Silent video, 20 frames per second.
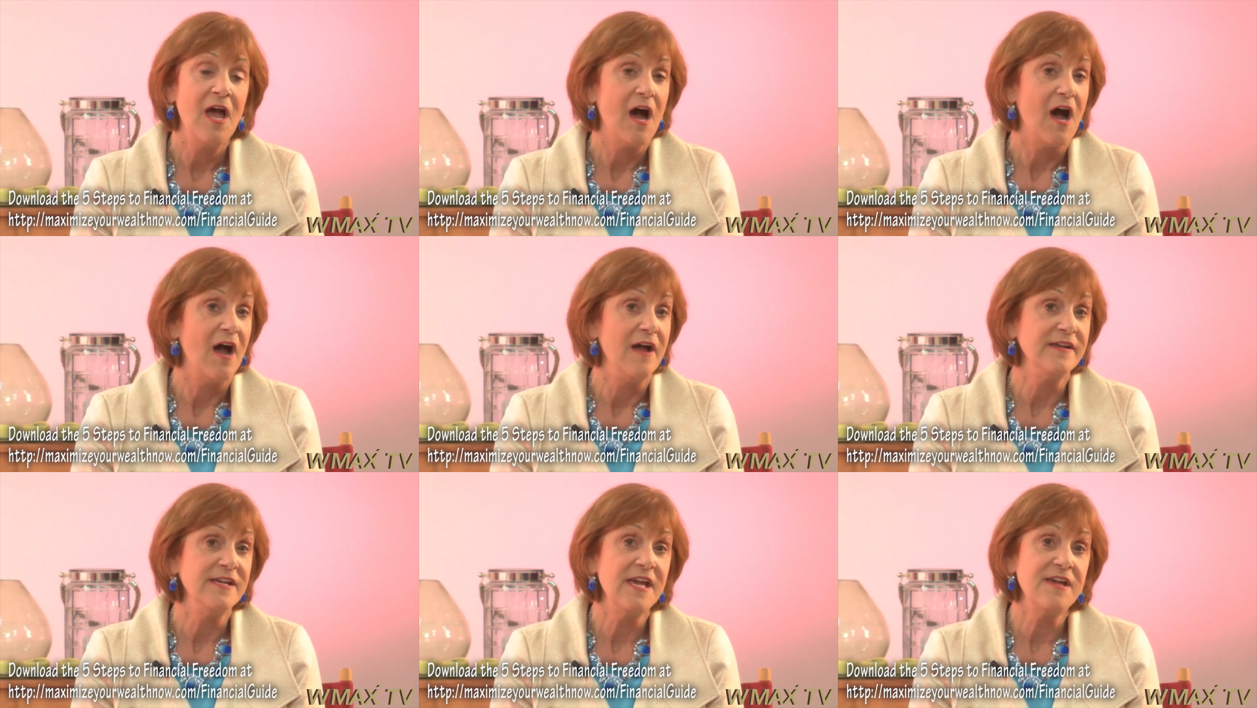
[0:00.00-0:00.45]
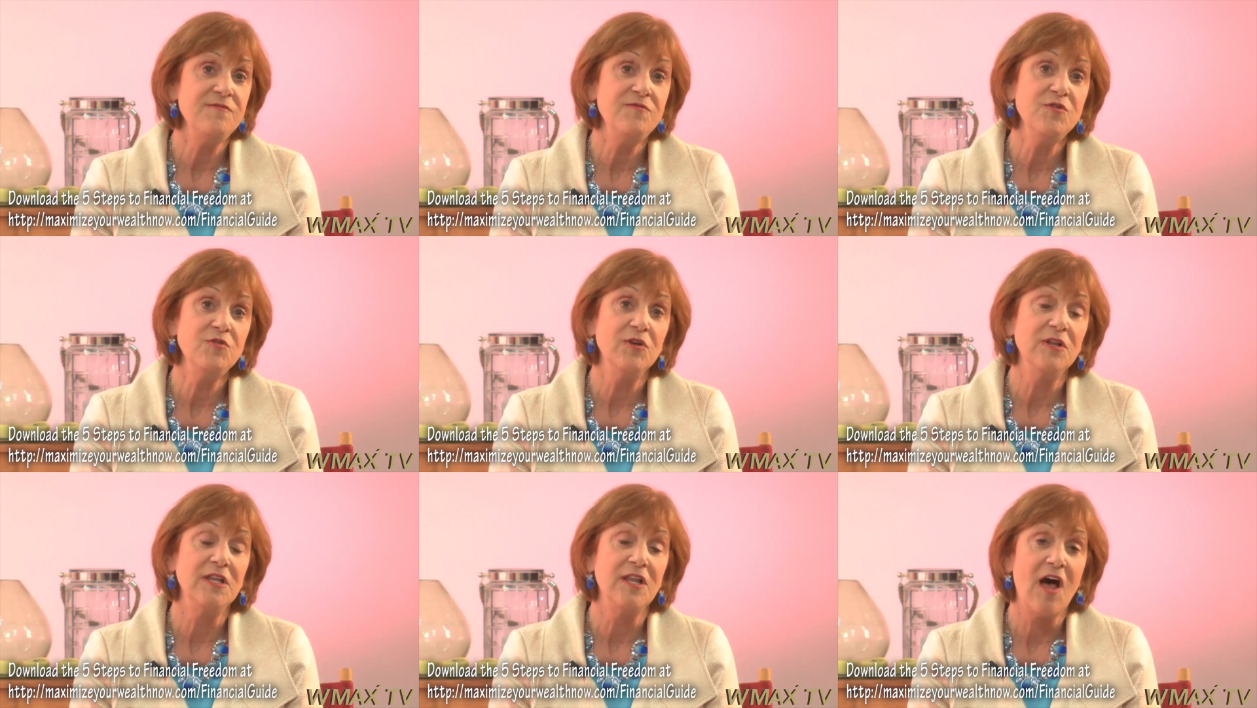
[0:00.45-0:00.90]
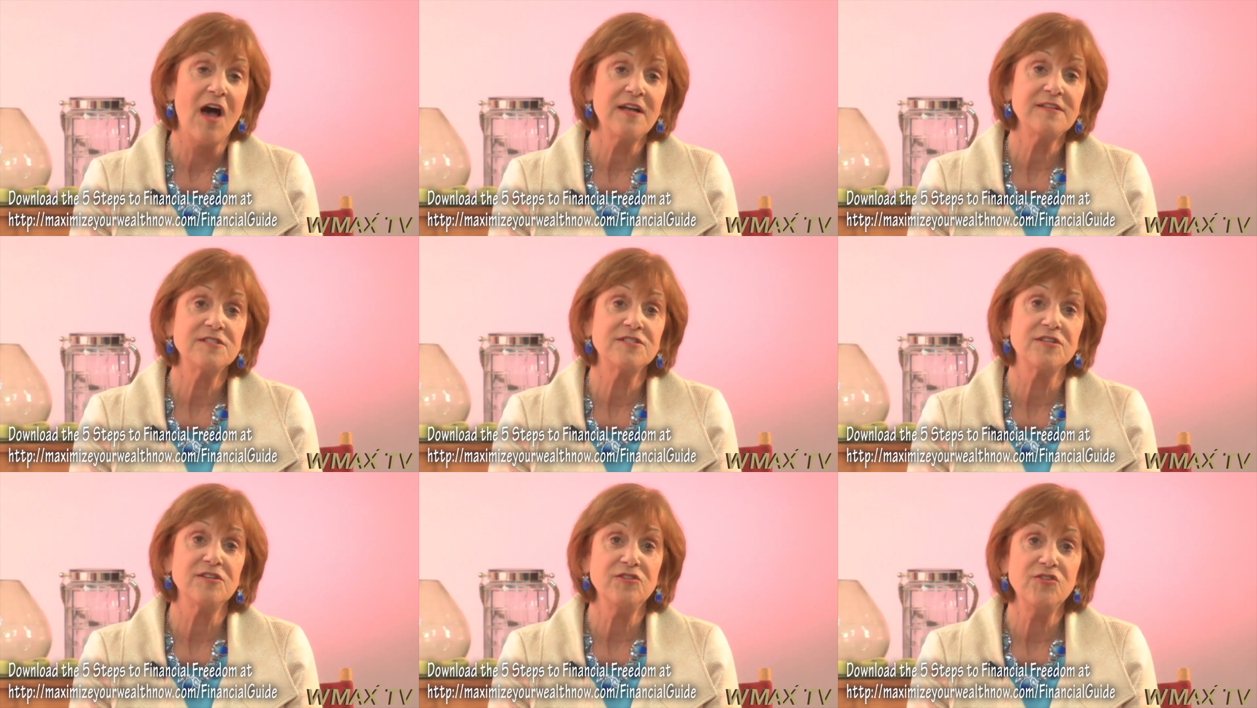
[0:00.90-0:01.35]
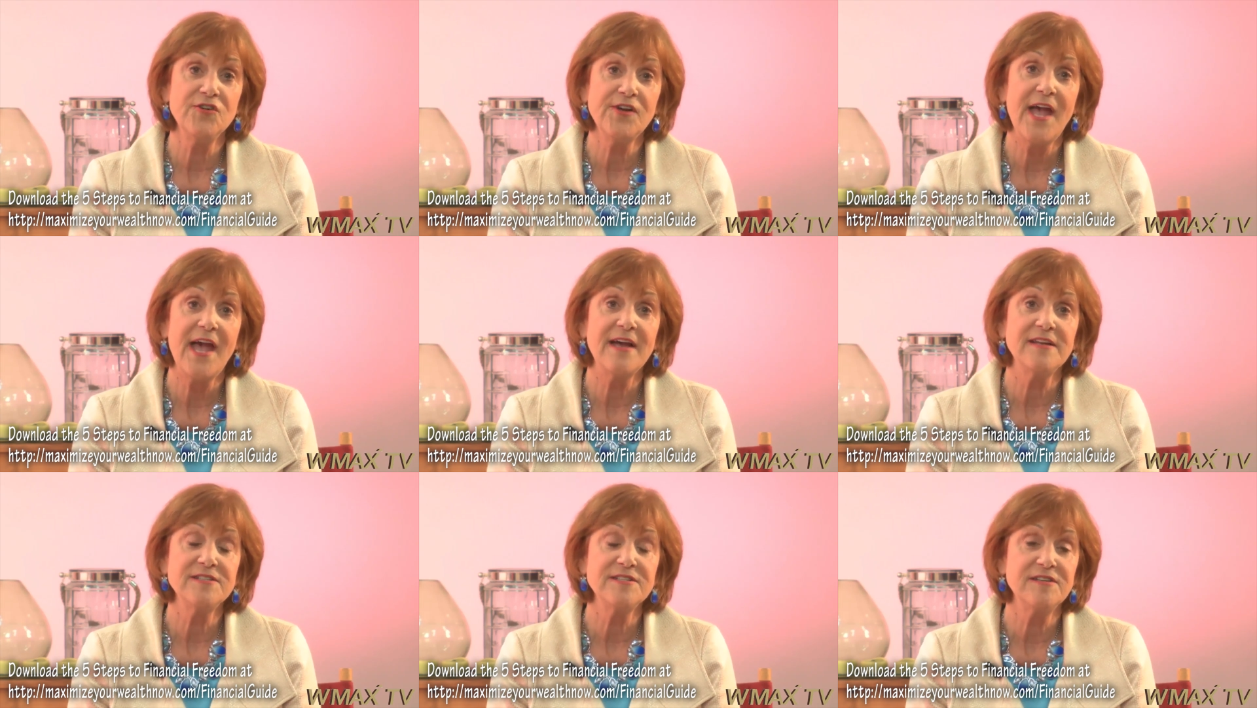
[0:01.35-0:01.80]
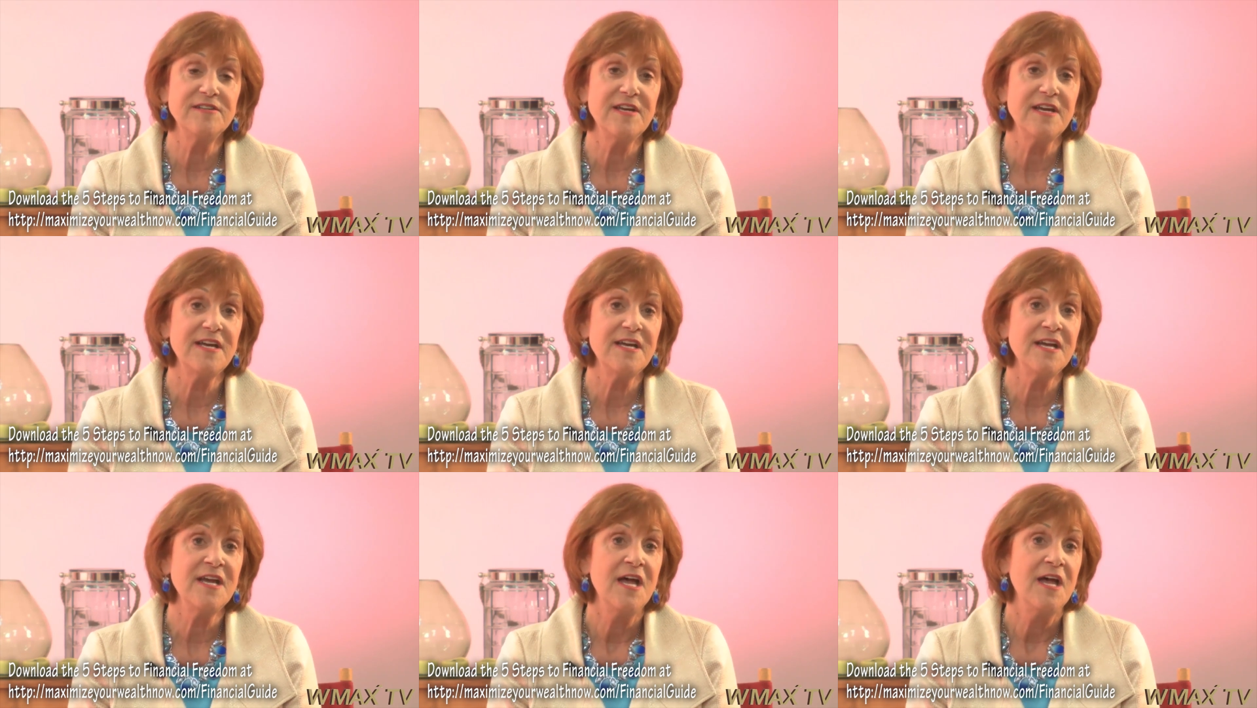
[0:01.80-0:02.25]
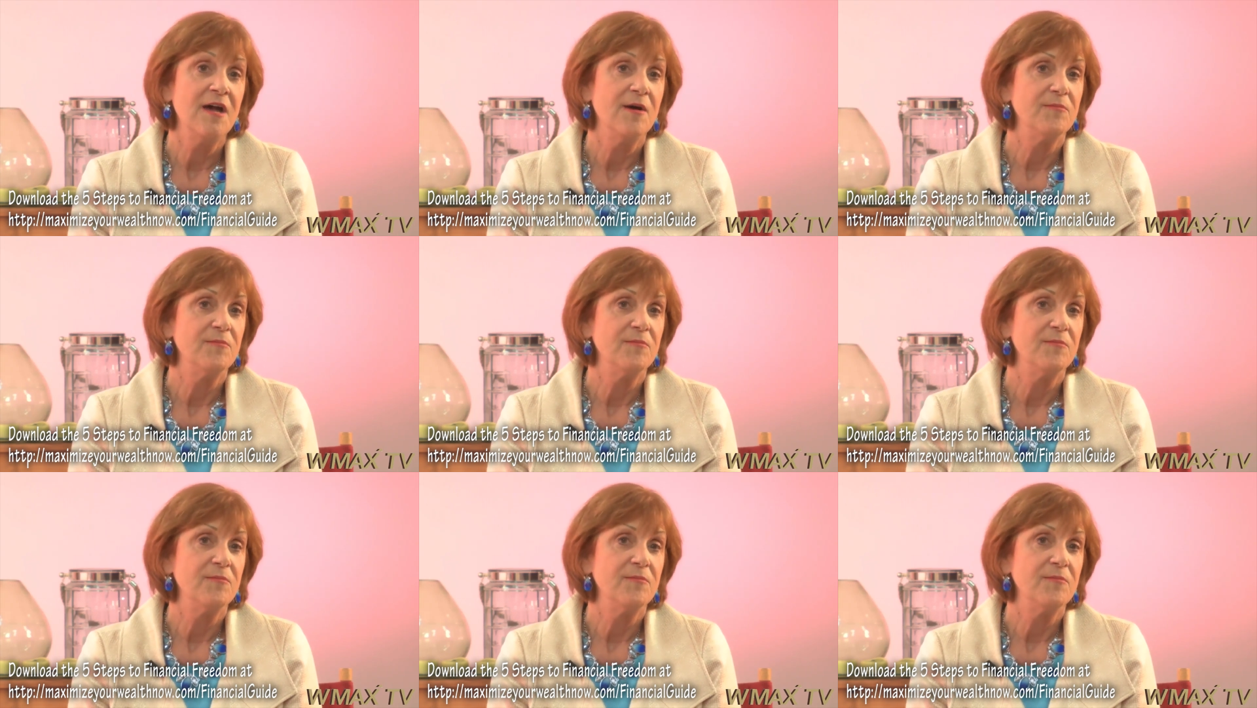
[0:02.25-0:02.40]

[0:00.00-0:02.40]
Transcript: I gave you a lot to look at today,